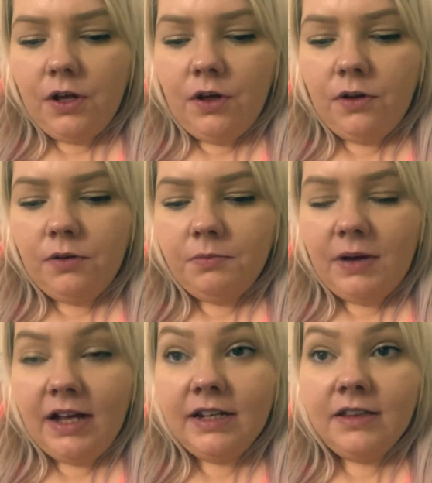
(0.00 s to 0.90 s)

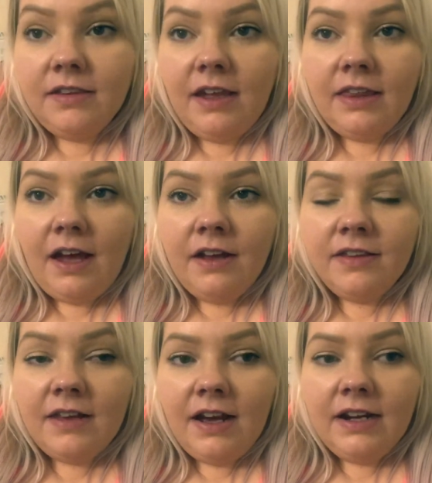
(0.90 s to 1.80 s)
I did say that I
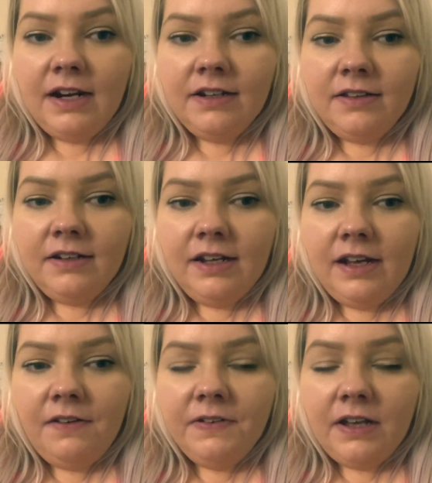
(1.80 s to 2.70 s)
started editing
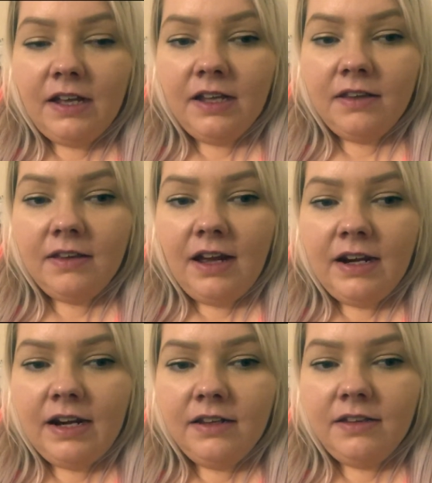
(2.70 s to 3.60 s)
it. I think I
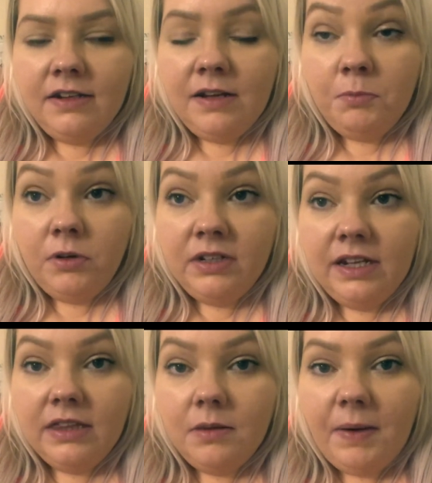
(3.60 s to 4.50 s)
started editing it
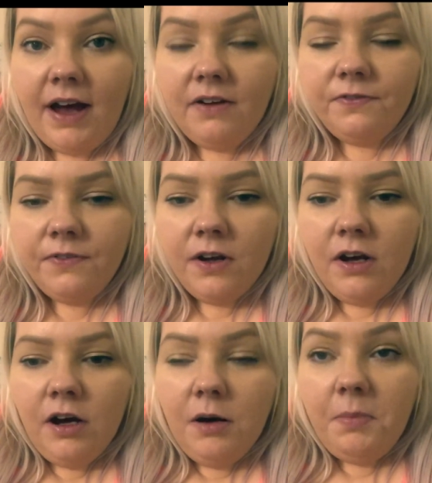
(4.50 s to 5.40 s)
Monday in the bath,
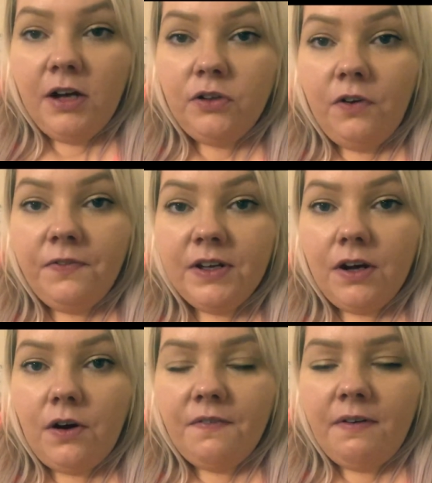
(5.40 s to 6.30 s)
but I don't think
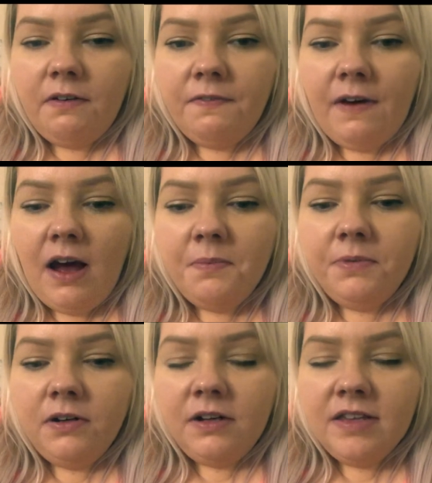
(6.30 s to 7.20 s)
I got very far,
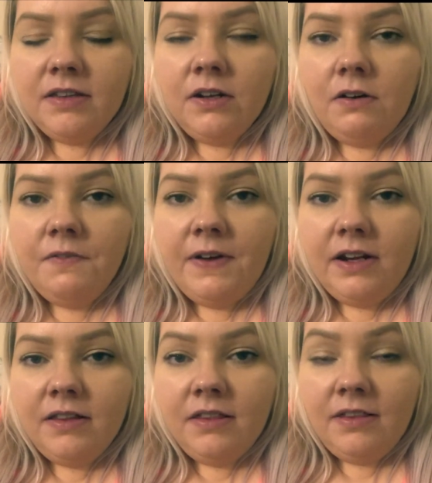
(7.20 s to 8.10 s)
but at least I know I've
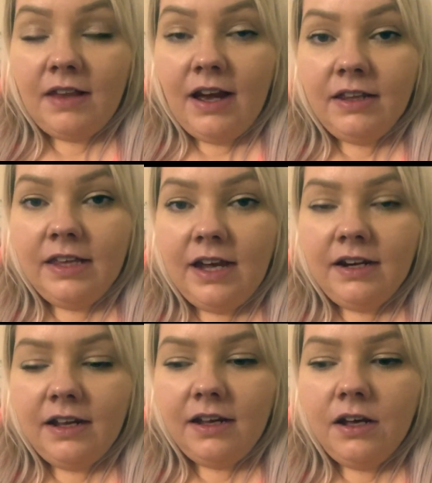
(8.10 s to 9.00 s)
started the
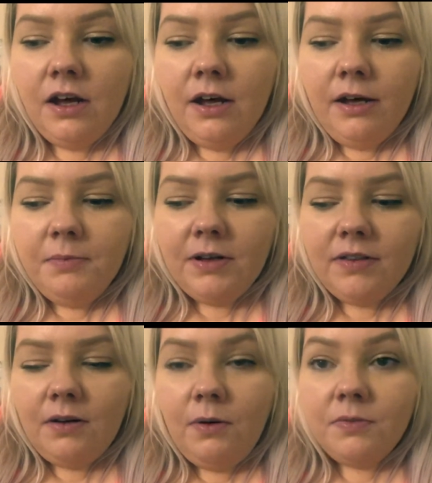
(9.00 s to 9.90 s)
edit,
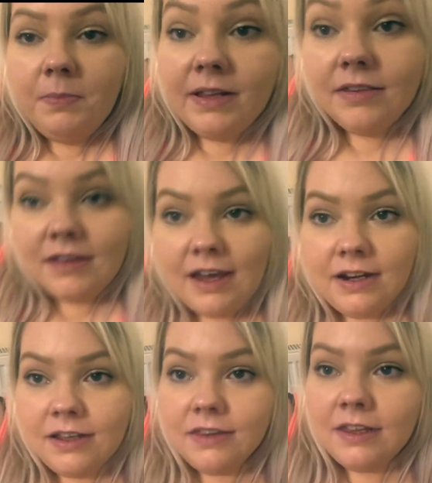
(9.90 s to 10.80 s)
because I was meant to
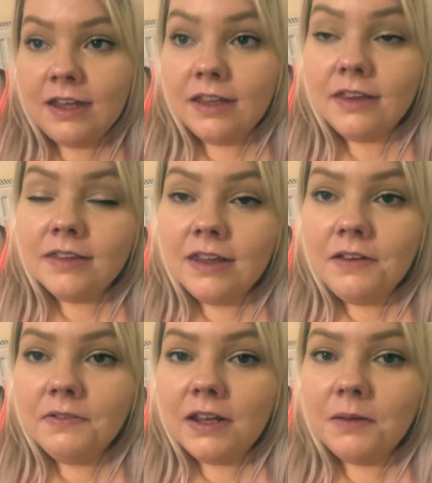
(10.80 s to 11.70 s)
edit it this
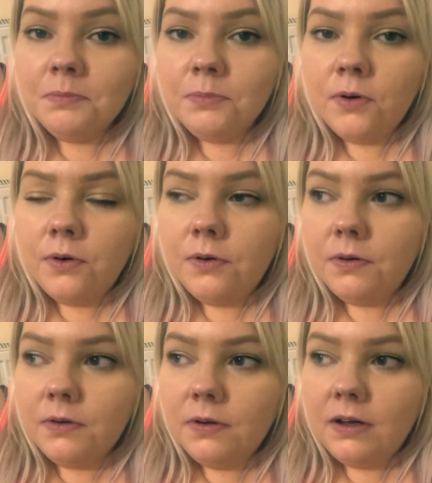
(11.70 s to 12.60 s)
evening, but
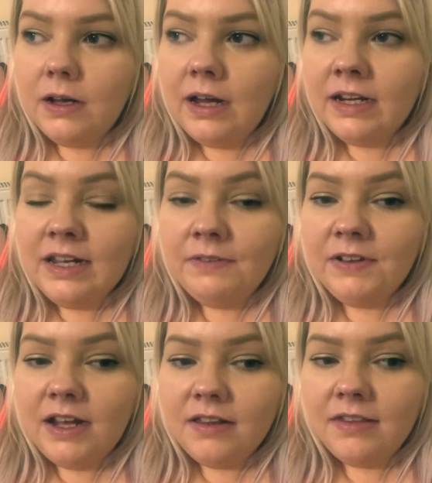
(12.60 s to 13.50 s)
I didn't
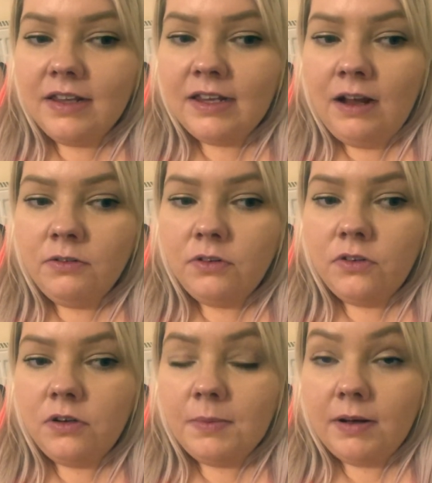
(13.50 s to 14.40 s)
even get to sit down
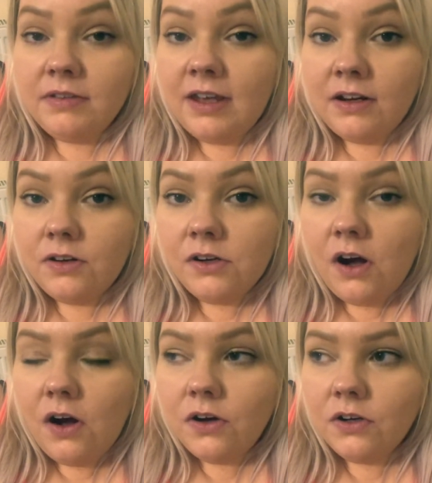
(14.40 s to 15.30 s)
until about 10
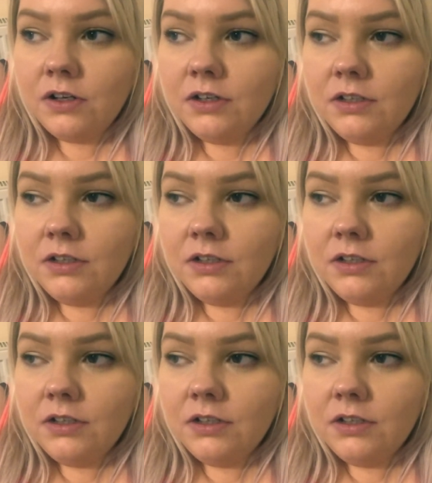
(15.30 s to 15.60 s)
o'clock.